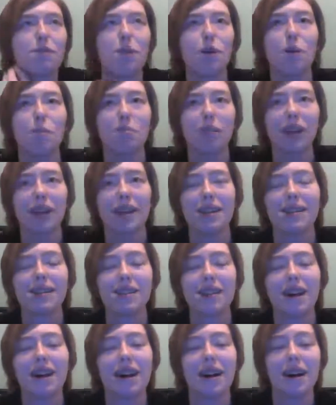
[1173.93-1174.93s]
role plays.
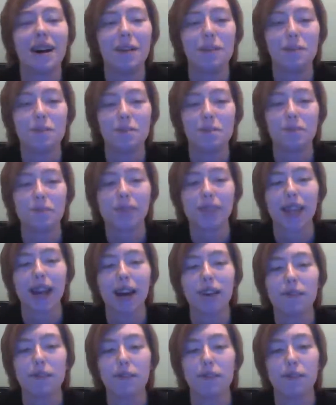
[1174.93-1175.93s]
I'm
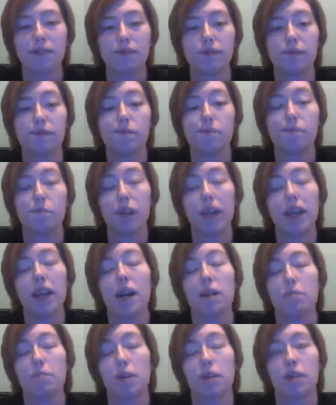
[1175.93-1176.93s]

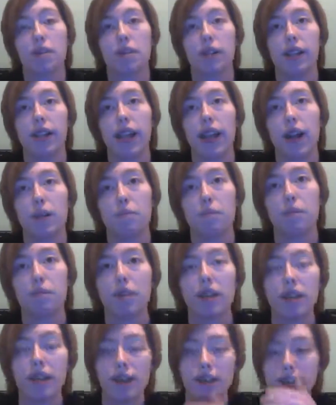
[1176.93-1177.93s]
personally happy
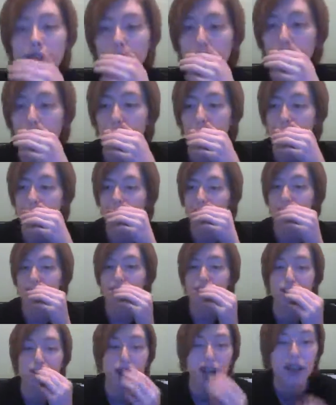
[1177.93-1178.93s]
because I
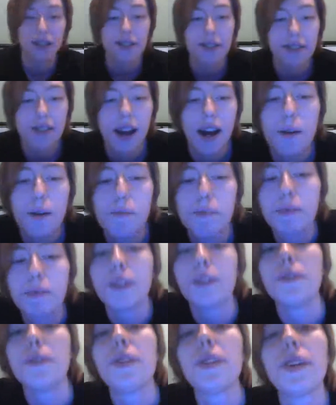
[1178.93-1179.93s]
just
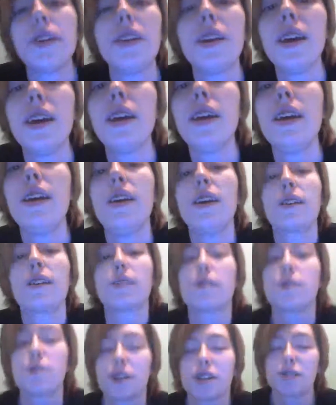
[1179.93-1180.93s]
uploaded
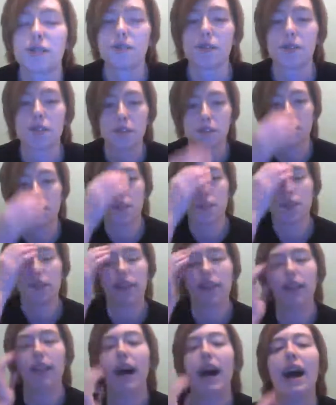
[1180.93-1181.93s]
or transferred over the
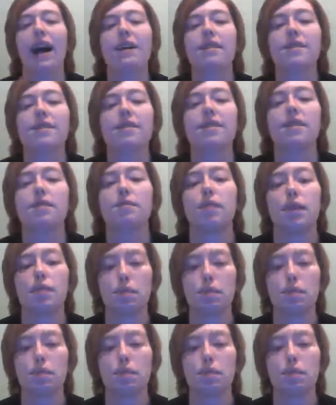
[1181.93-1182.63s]
last of my